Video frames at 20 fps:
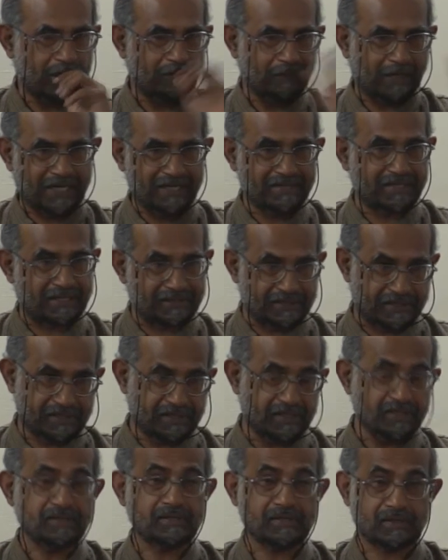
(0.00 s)
One is
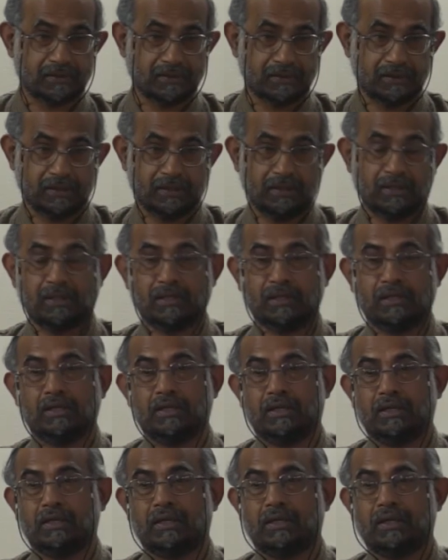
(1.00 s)
resistance,
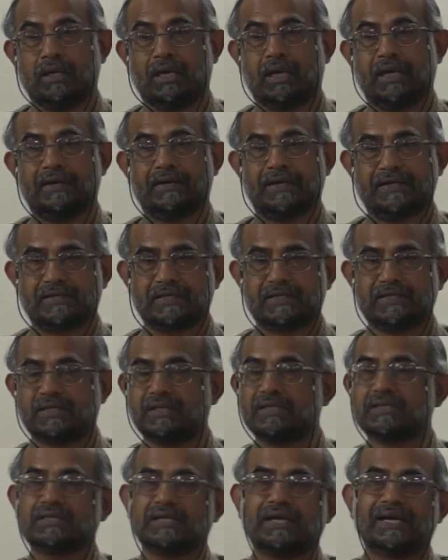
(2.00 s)
and resistance